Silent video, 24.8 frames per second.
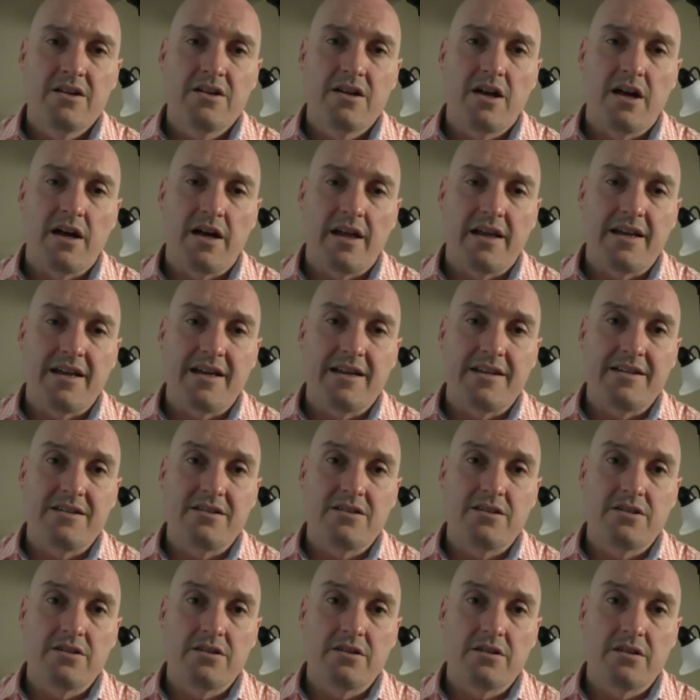
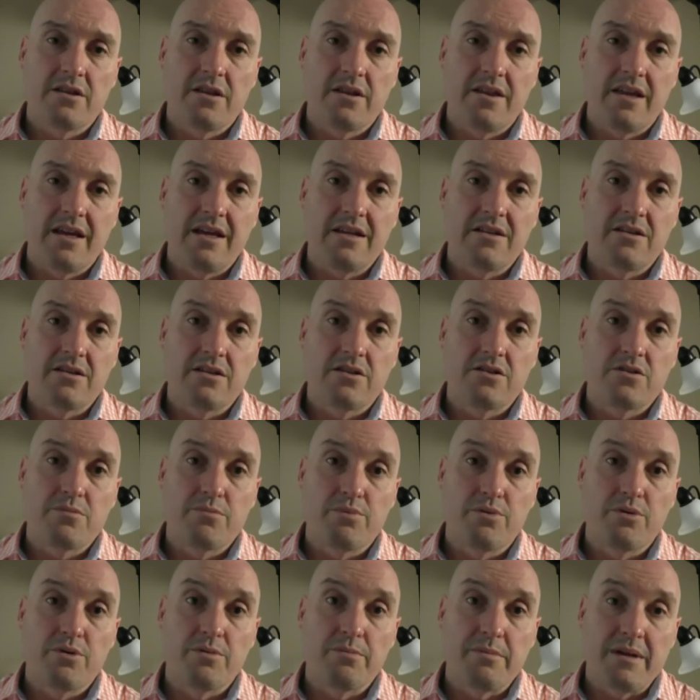and then
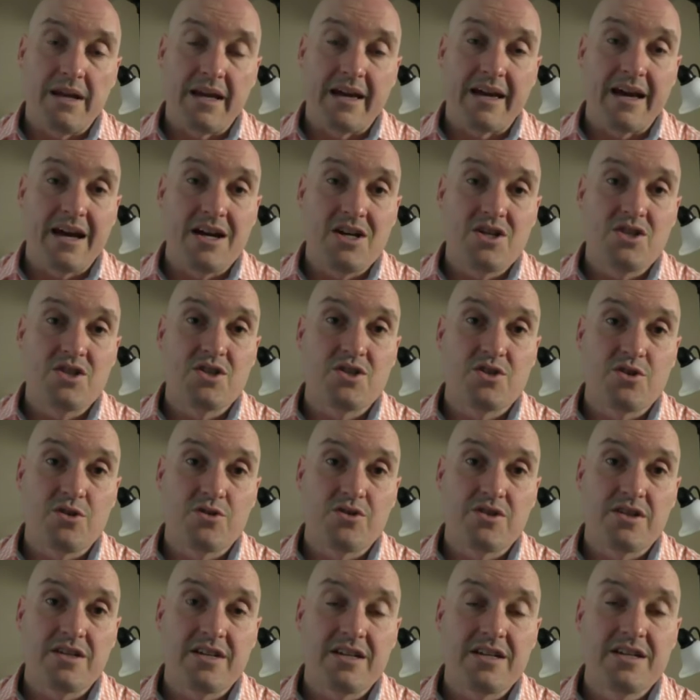put medications
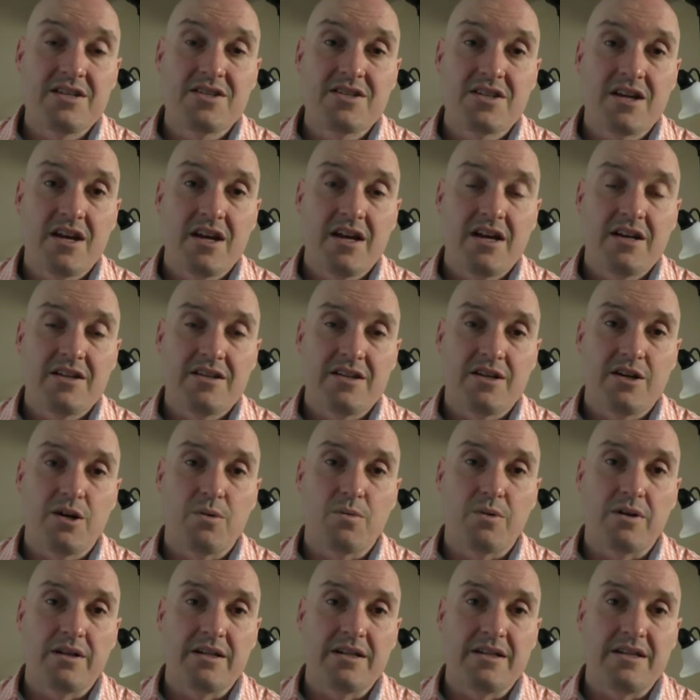onto these to
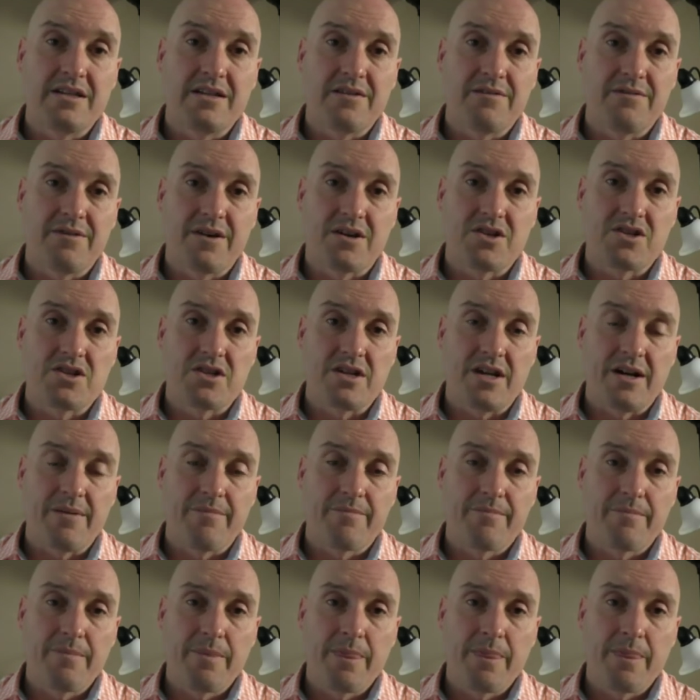help clear the infection up.